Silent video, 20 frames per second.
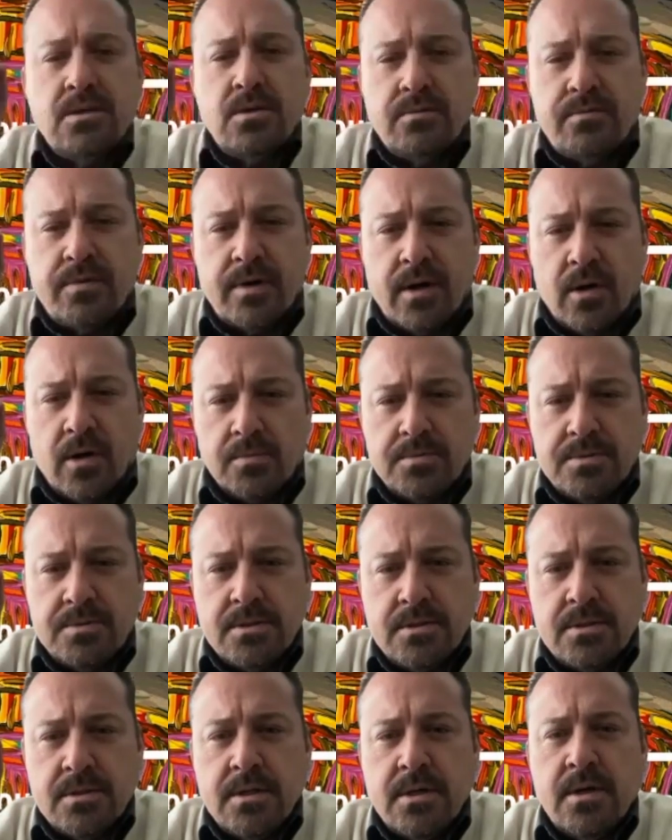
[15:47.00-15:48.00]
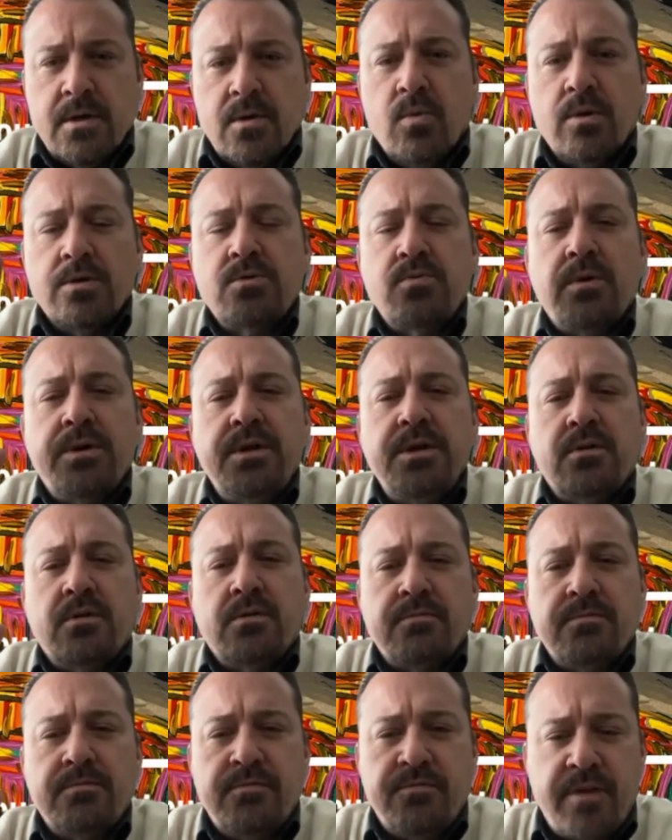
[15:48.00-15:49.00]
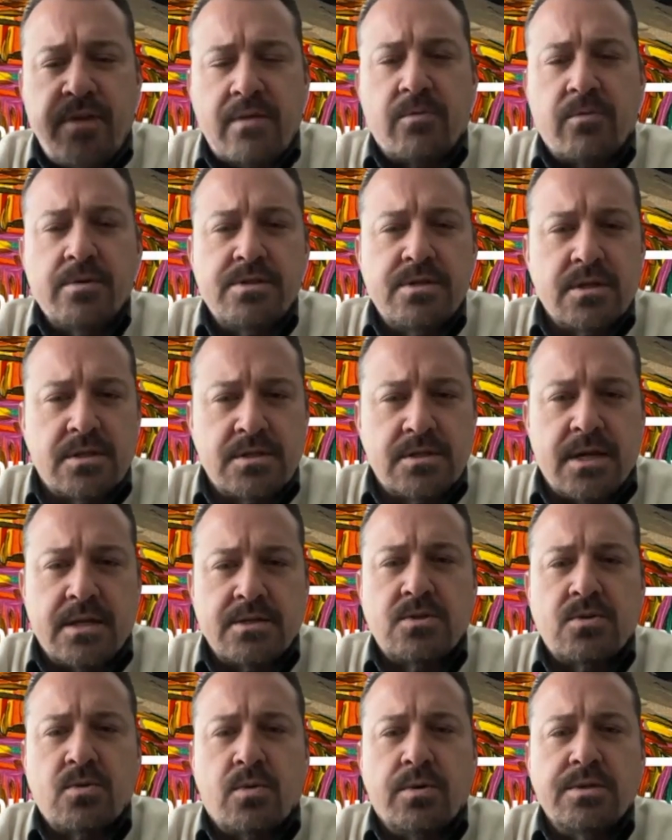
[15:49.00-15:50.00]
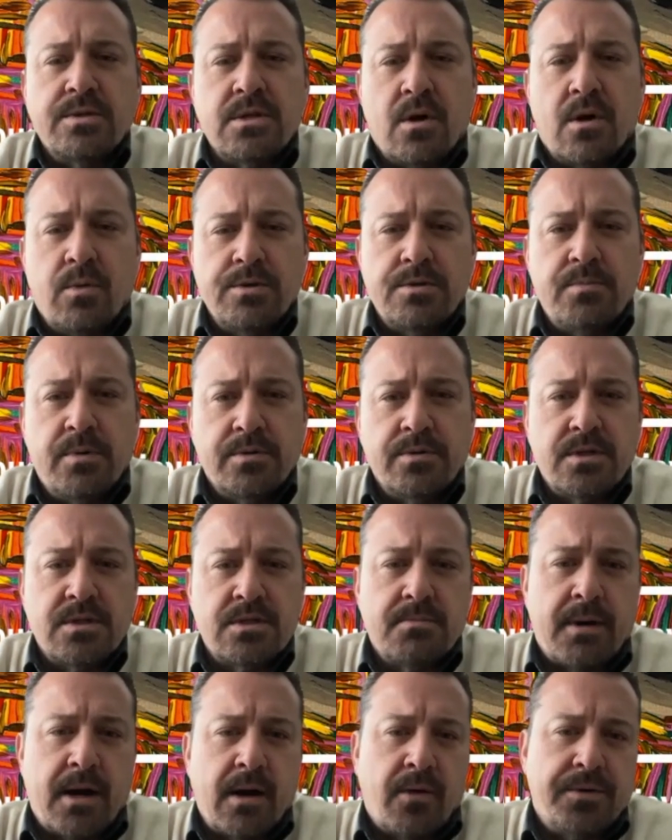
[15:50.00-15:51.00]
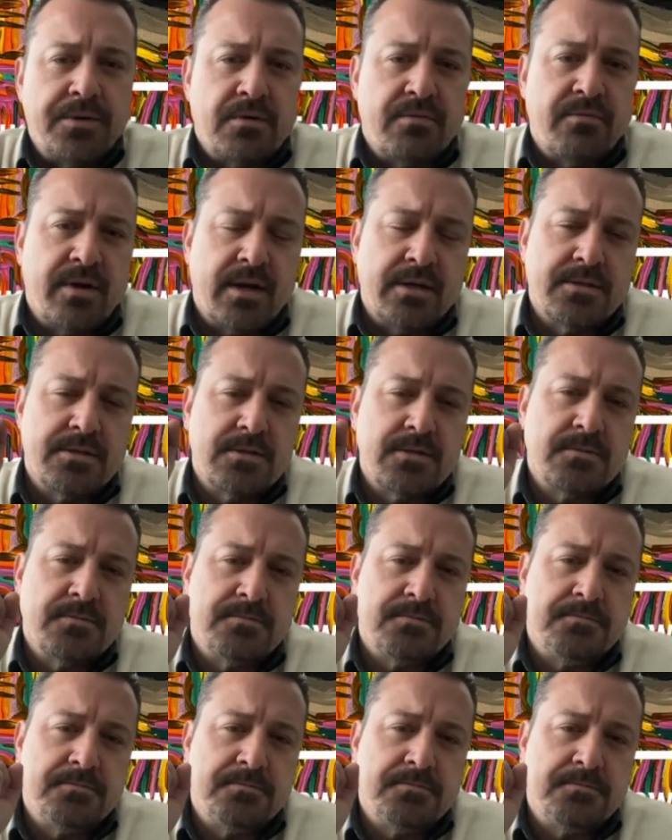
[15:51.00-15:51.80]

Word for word: you've helped what's one of your favorite success stories that always puts a smile on your face